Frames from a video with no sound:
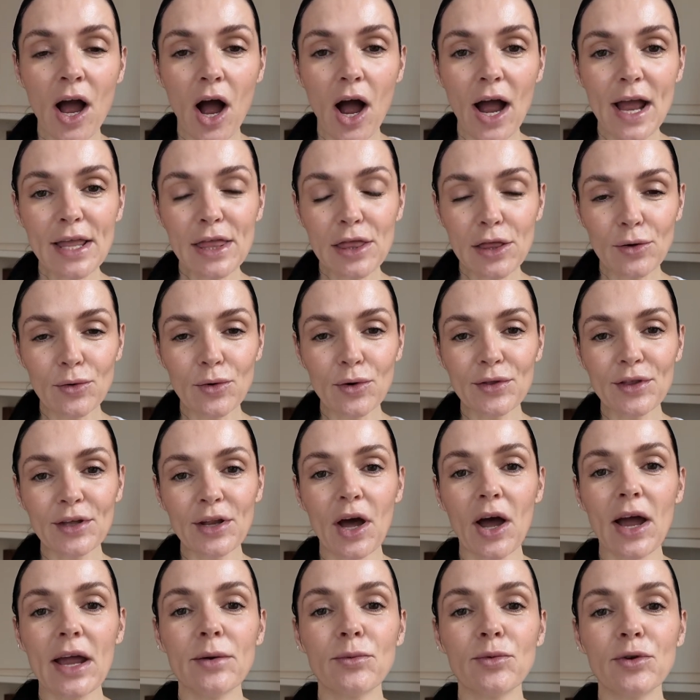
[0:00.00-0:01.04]
I thought that
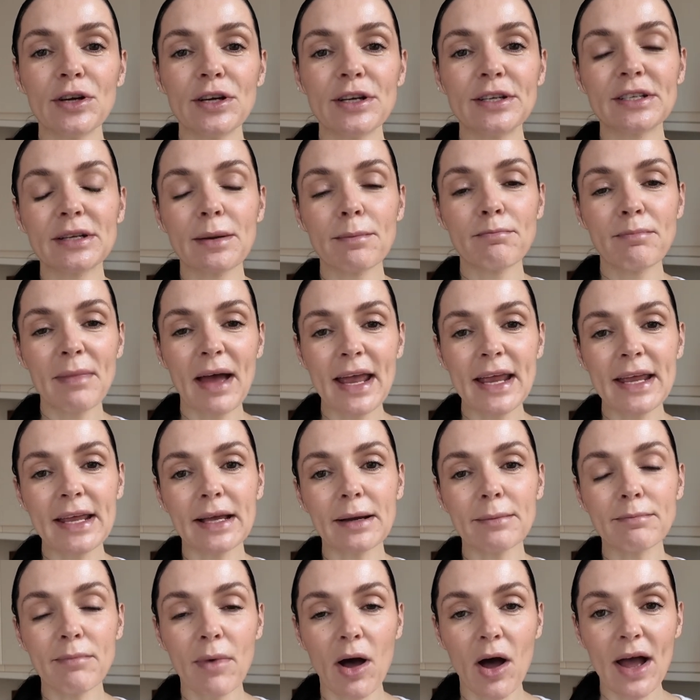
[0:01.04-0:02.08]
I would
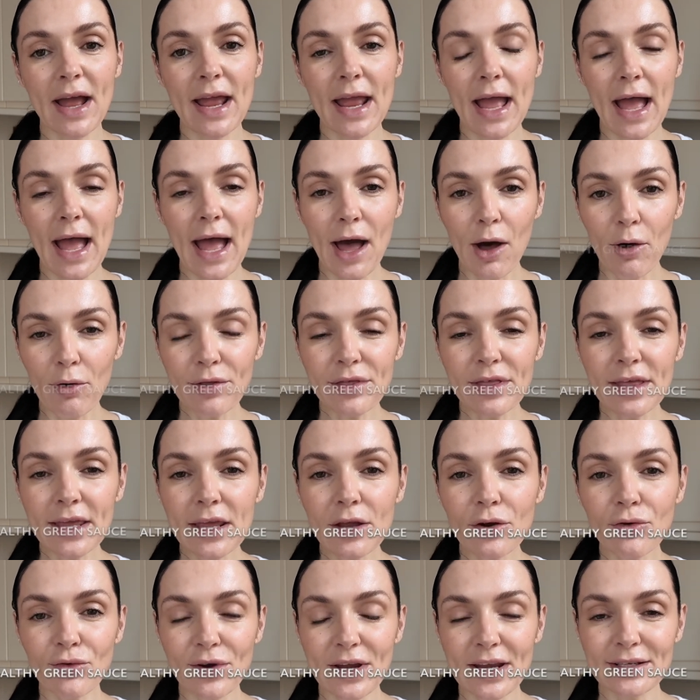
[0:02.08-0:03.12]
make my healthy
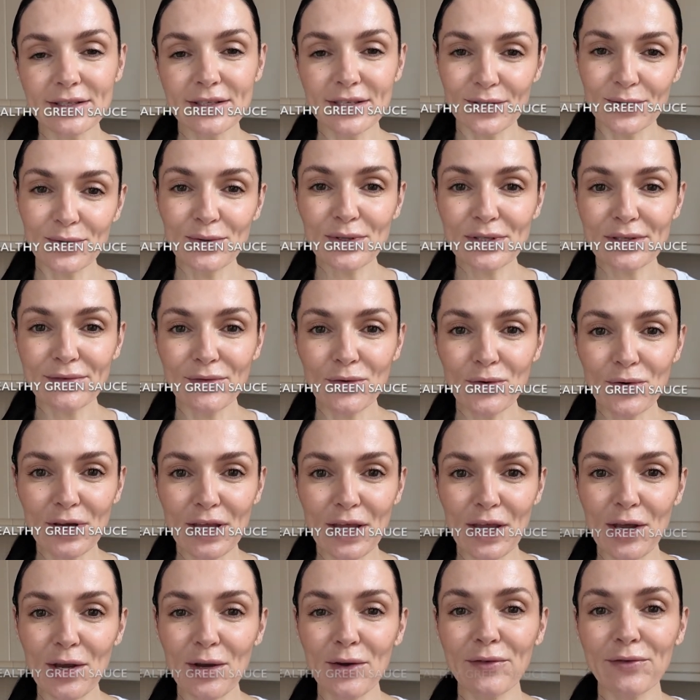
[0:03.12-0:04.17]
green sauce for
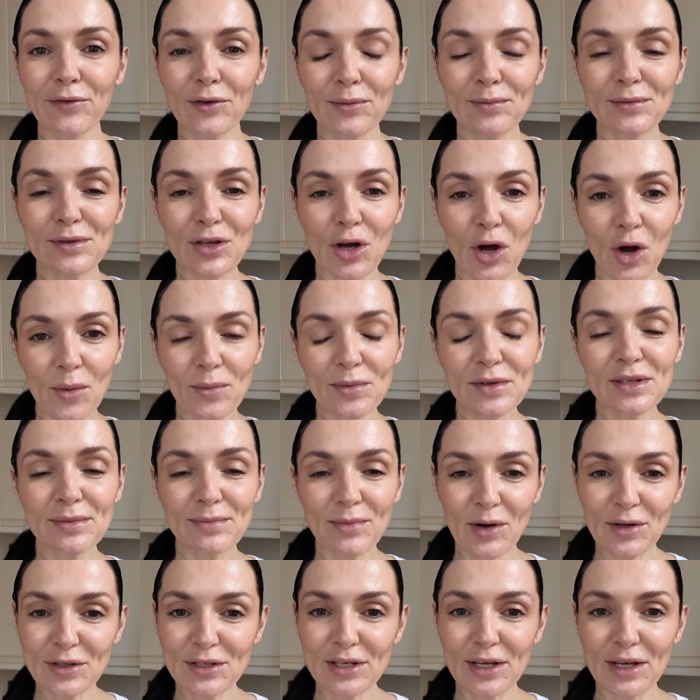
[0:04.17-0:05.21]
you from top to
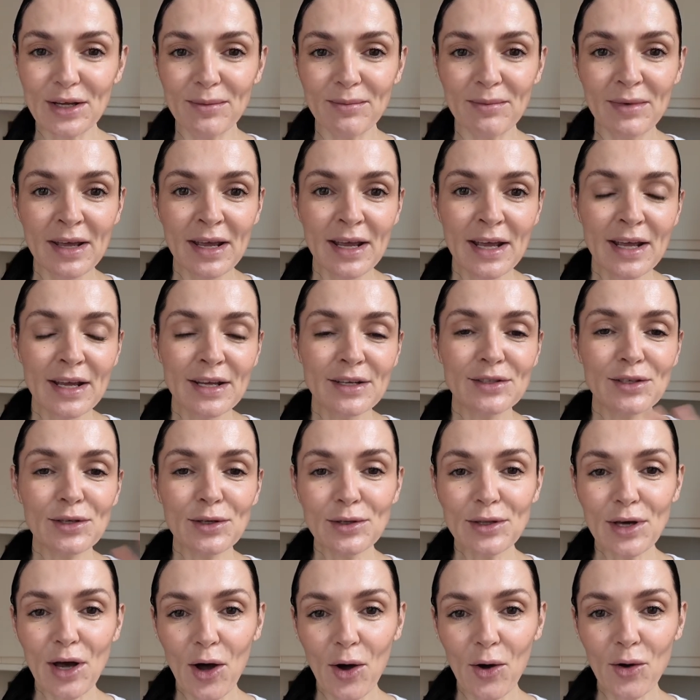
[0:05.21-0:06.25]
bottom,
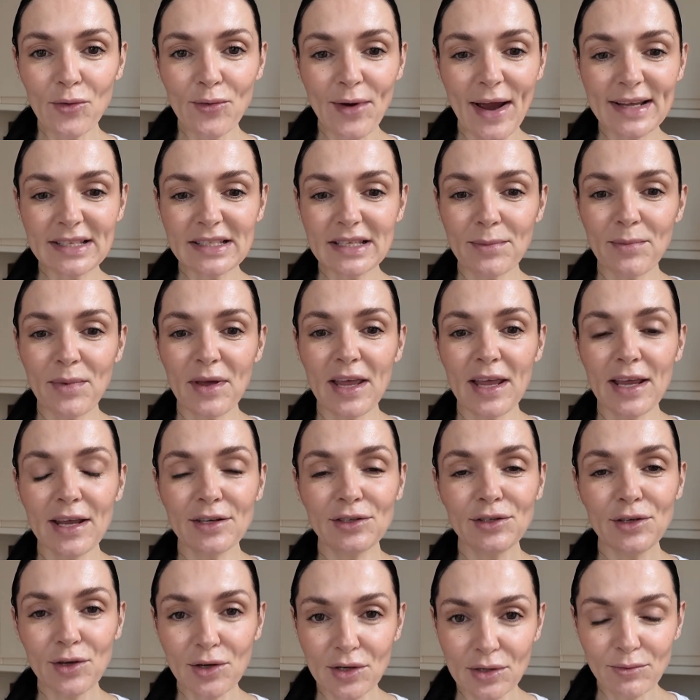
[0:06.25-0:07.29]
do the whole recipe.
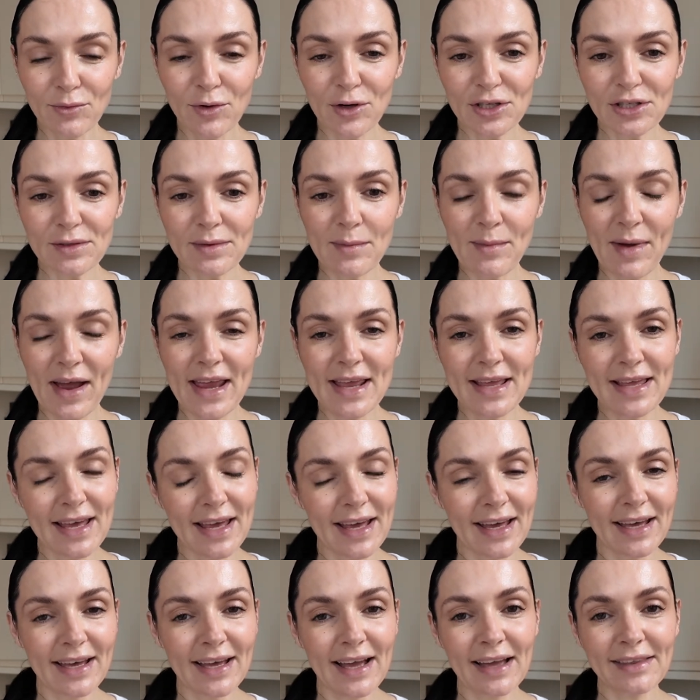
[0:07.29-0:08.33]
You can watch me make
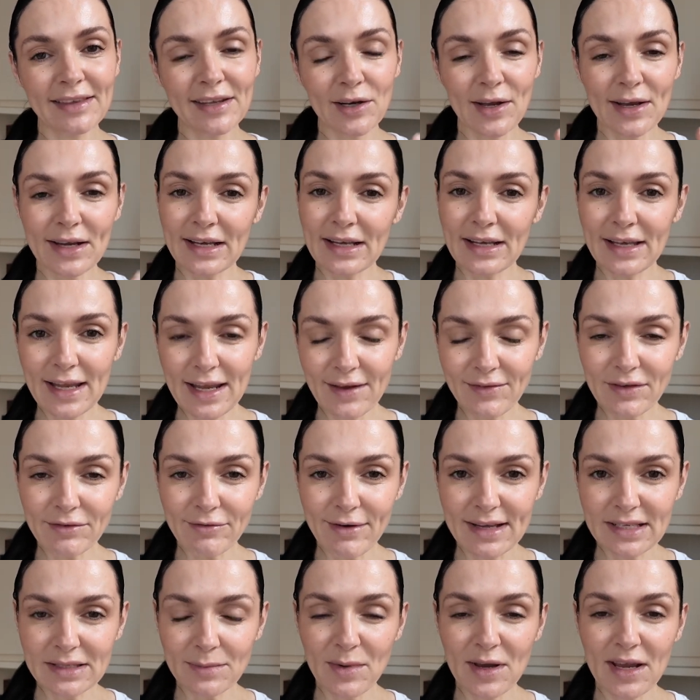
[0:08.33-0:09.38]
it, and then I can leave the
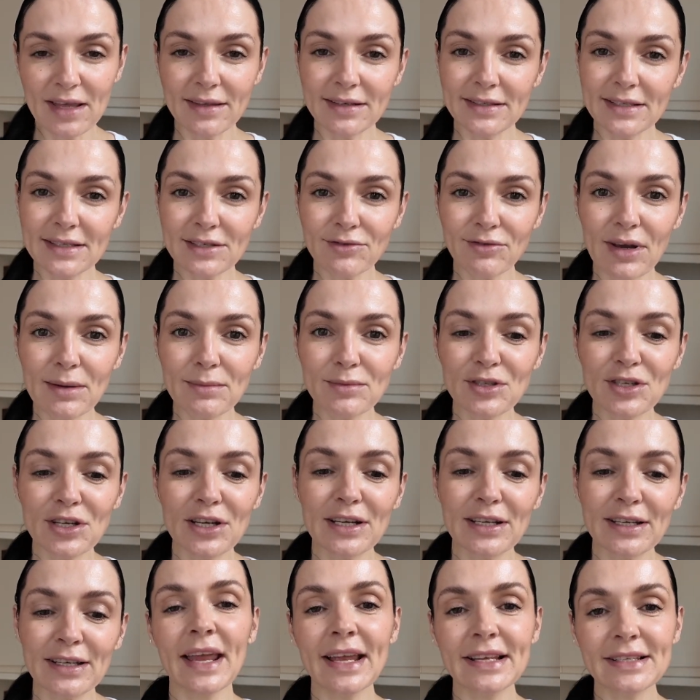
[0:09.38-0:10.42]
recipe in the
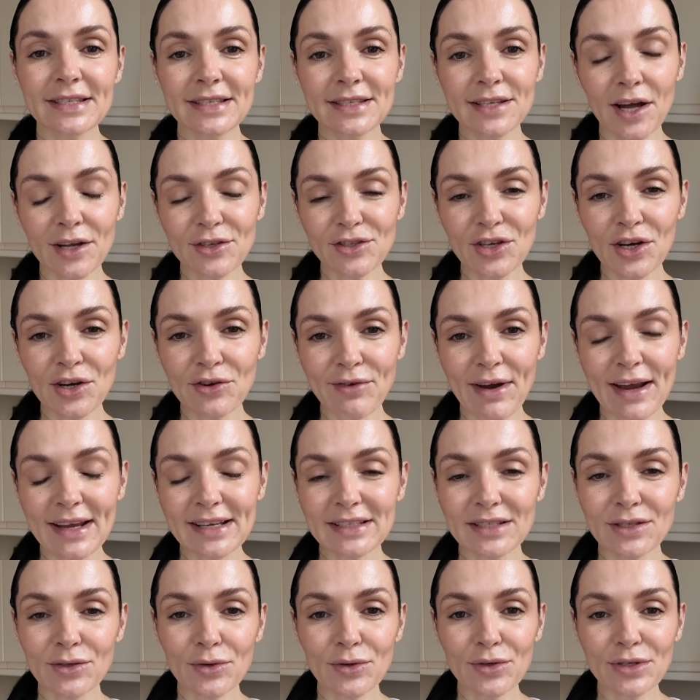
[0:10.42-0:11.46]
description. It's such a
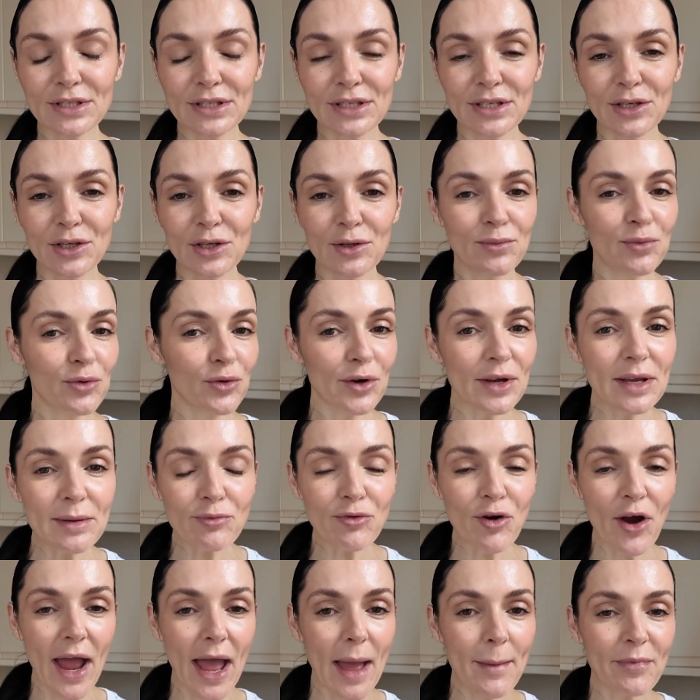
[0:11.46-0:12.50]
great sauce to
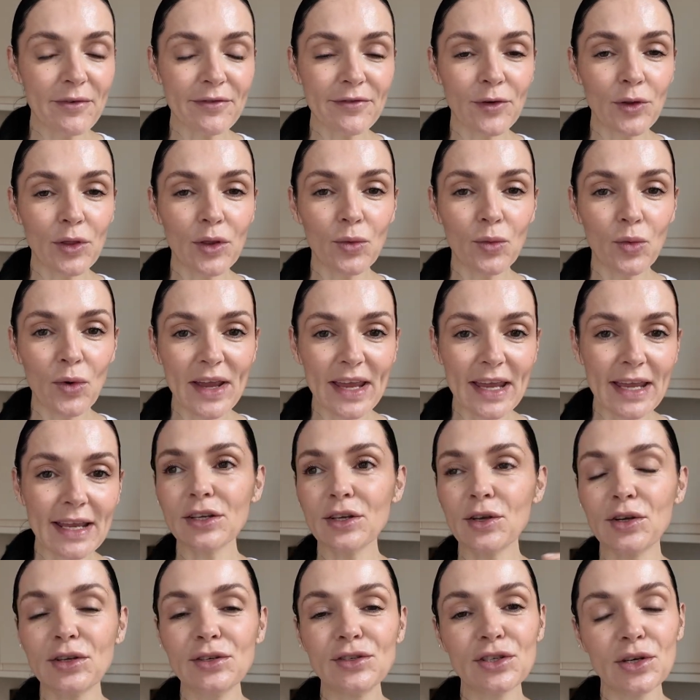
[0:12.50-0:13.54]
pre-prep for the week.
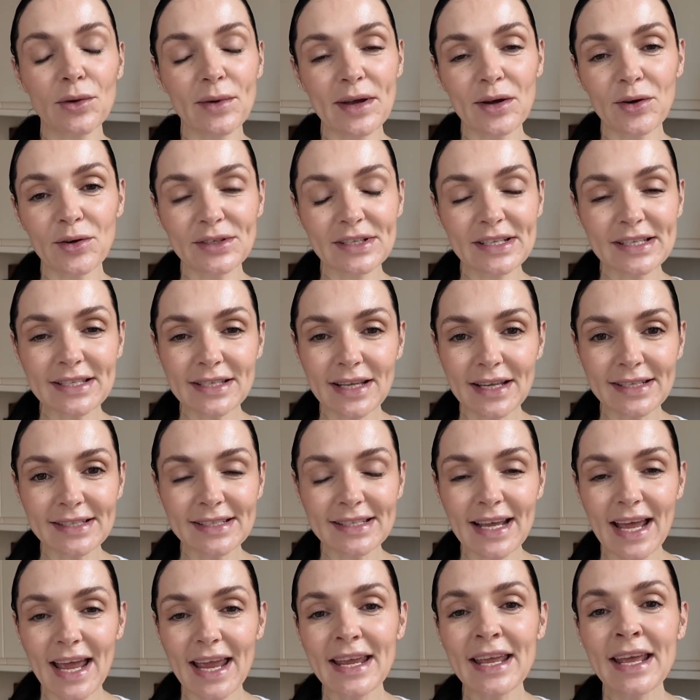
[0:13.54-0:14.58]
You can do it on a
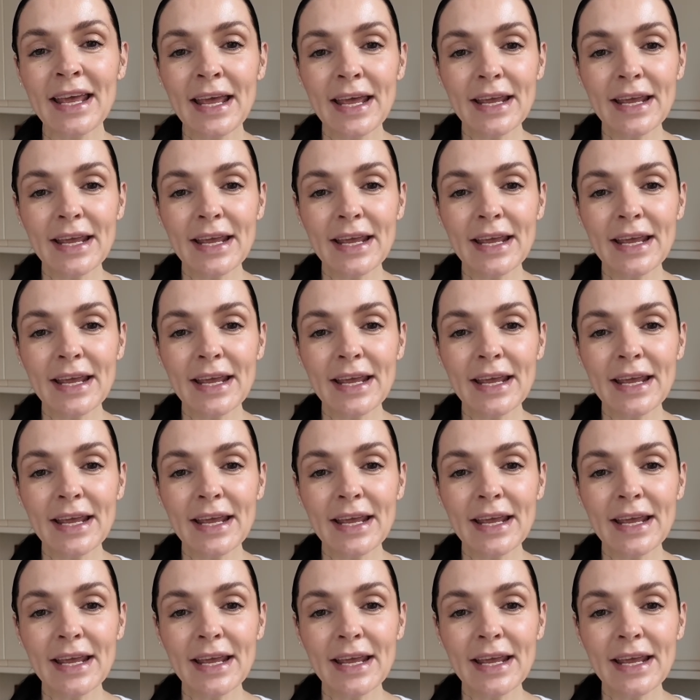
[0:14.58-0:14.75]
Sunday,